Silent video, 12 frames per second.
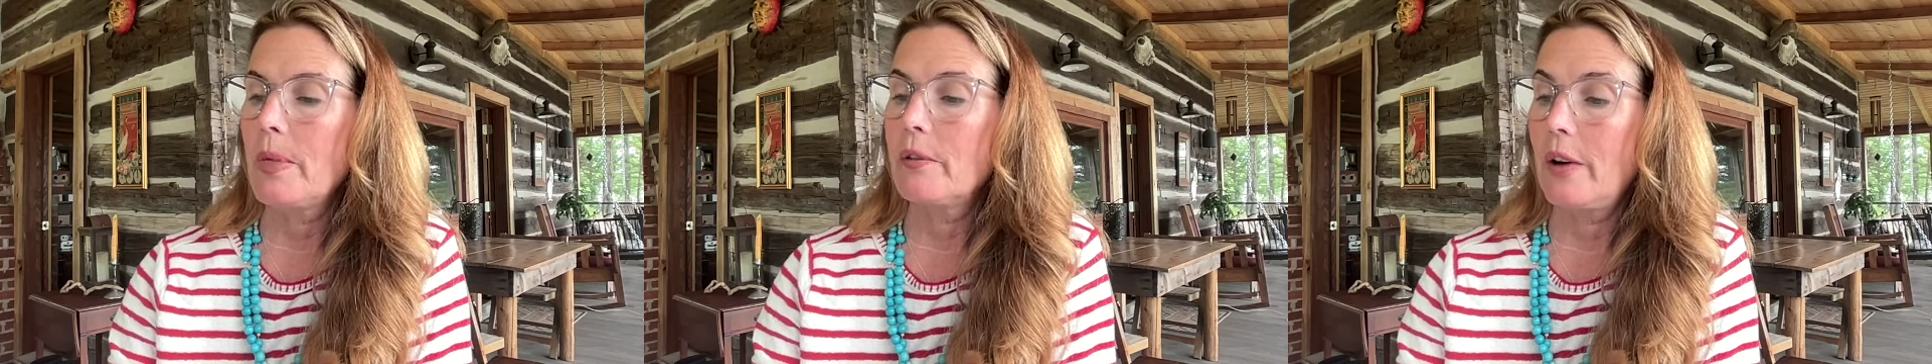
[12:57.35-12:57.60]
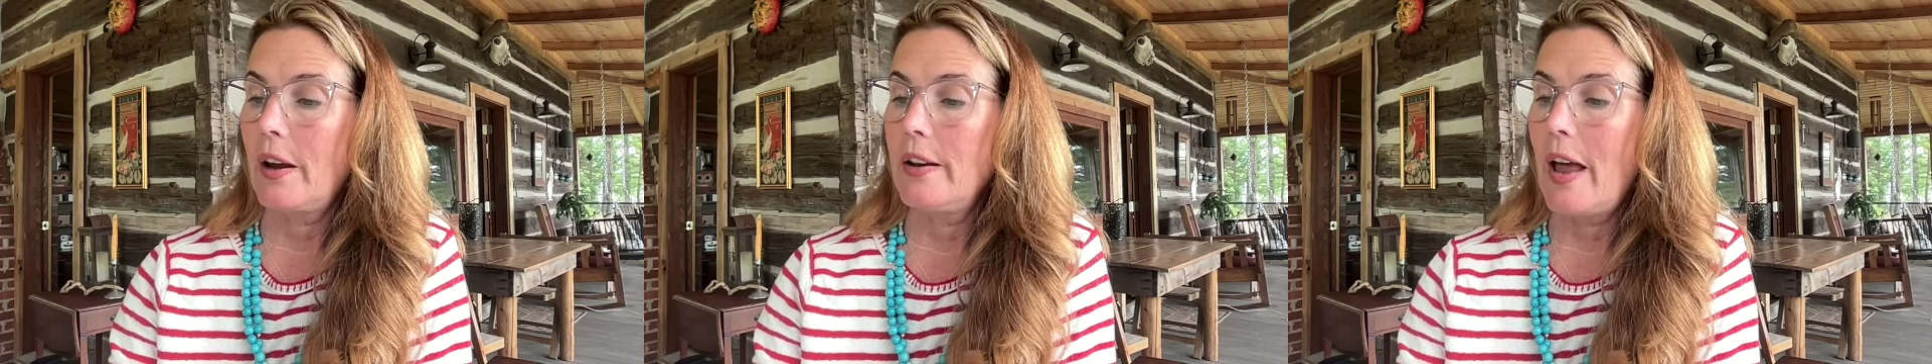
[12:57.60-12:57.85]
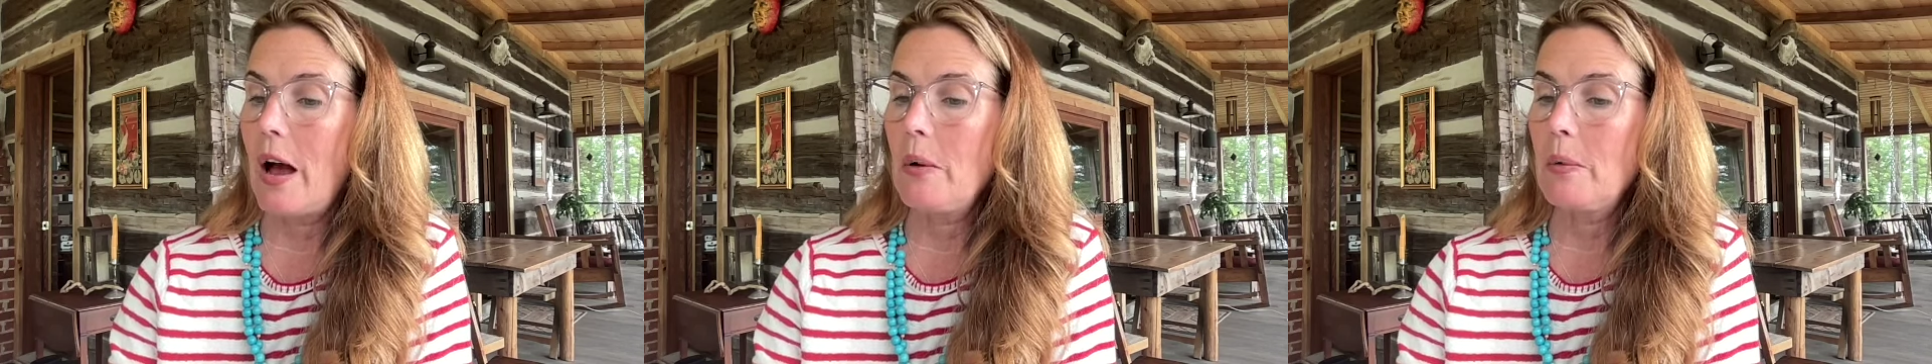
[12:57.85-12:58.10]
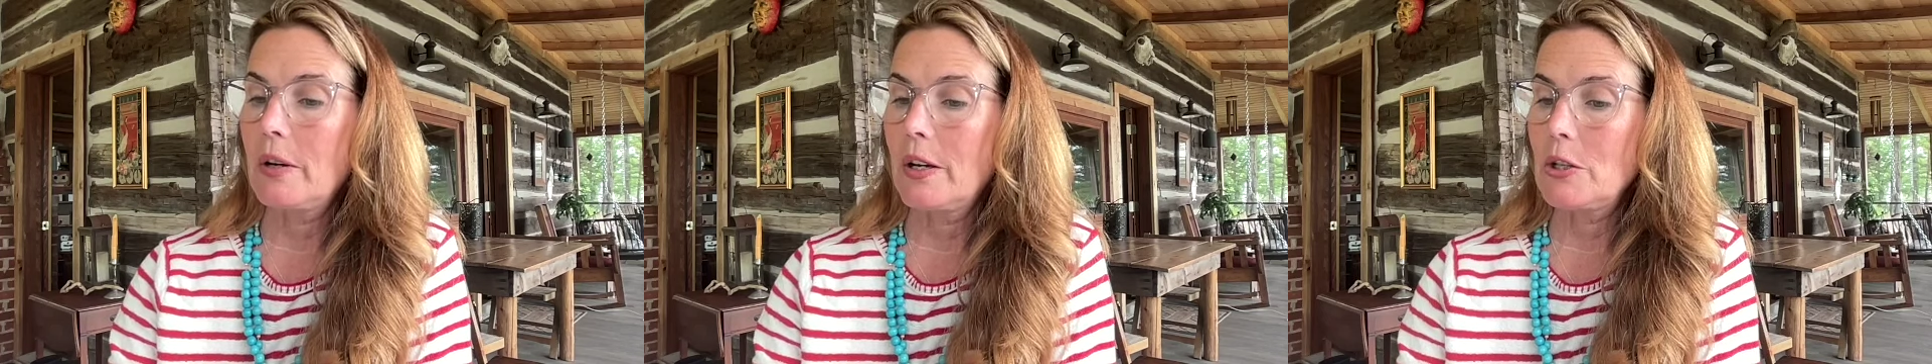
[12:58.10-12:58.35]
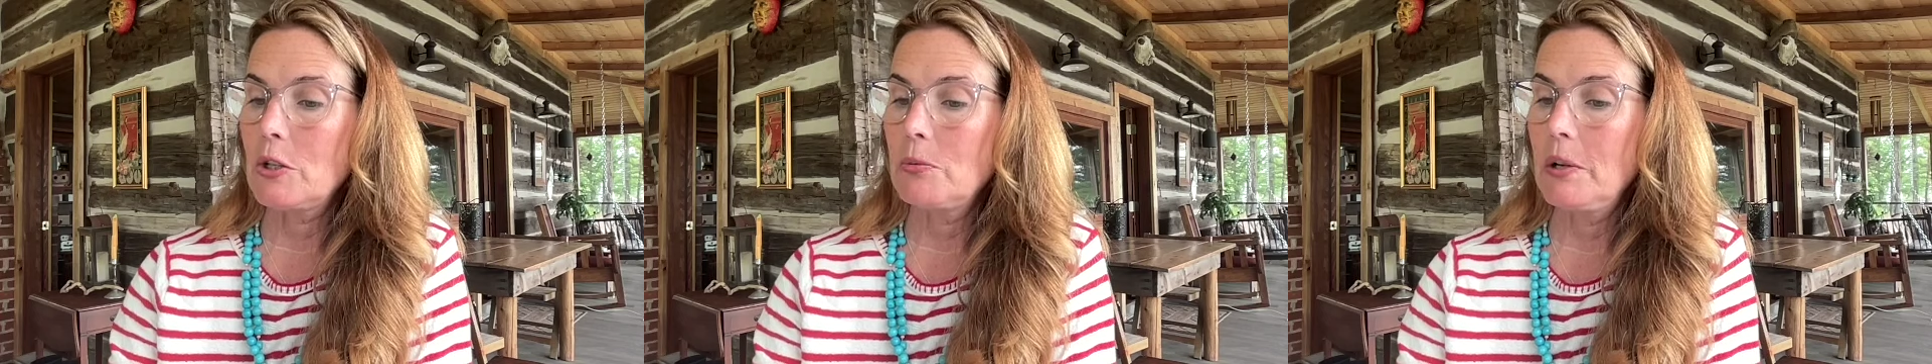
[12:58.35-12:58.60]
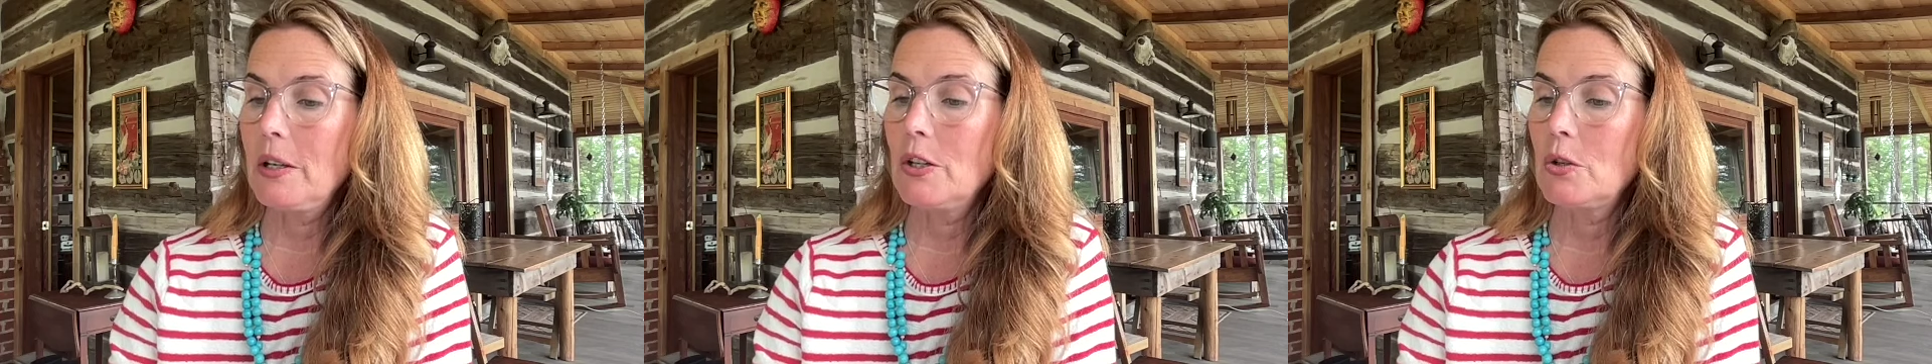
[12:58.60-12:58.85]
Right now, when I
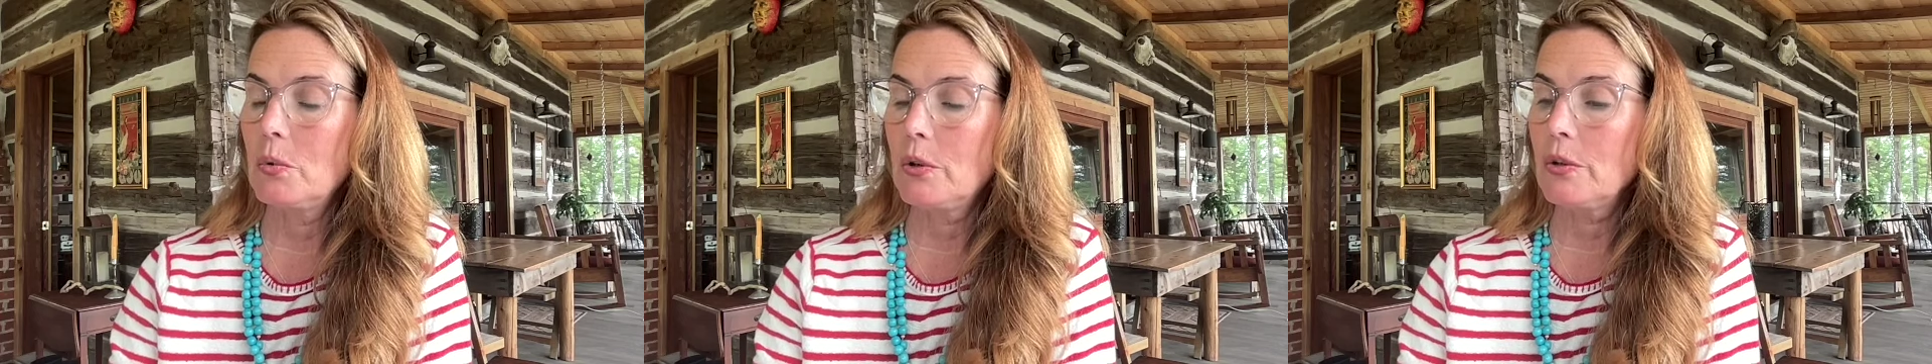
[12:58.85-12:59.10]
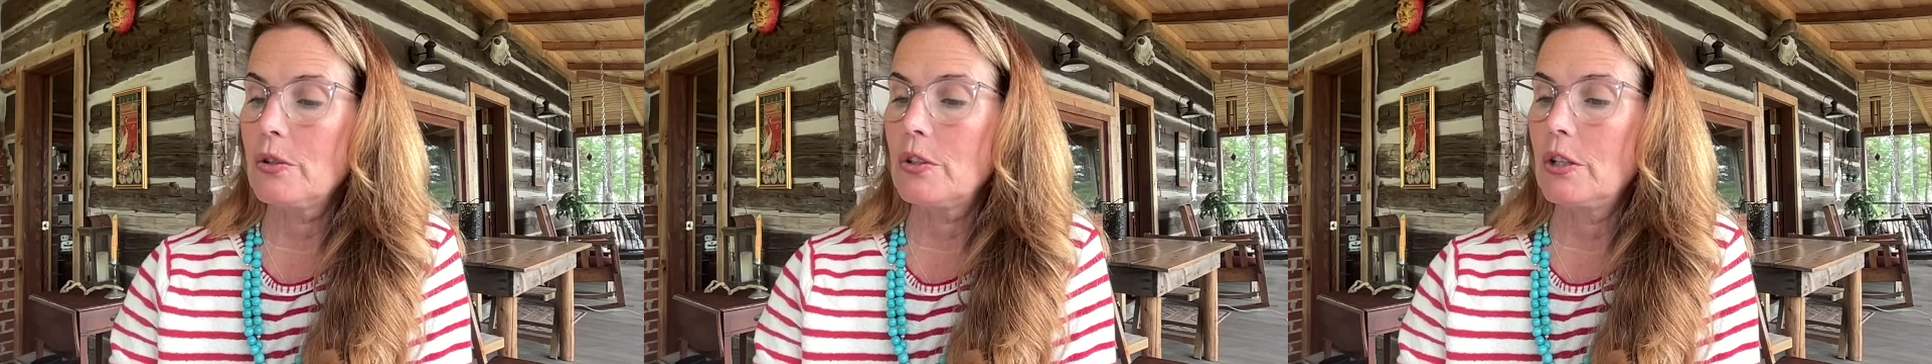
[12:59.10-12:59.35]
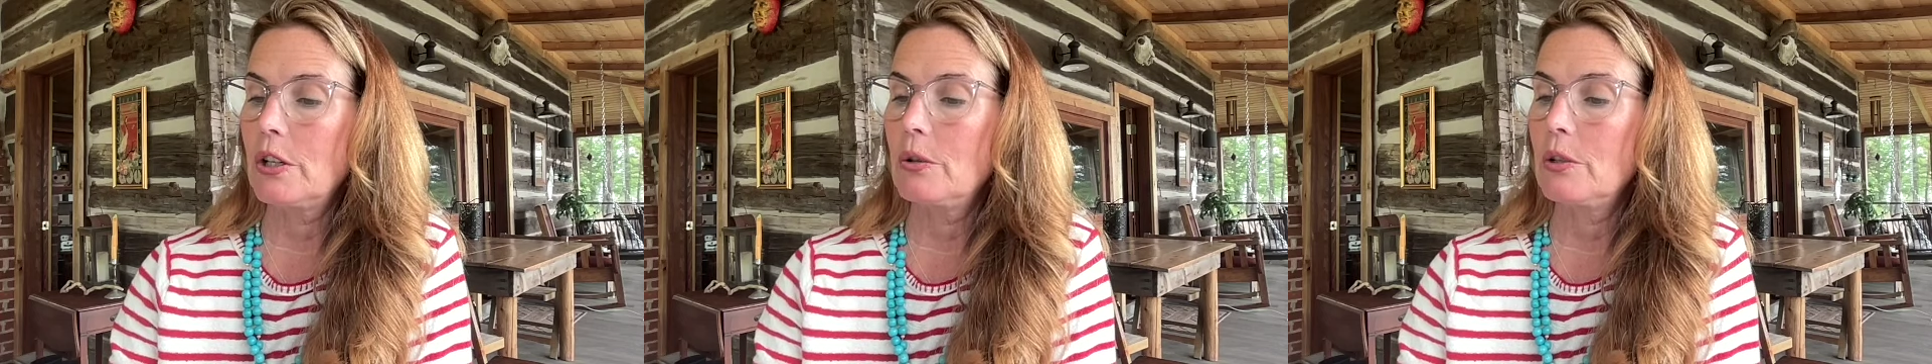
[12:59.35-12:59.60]
speak these words to you,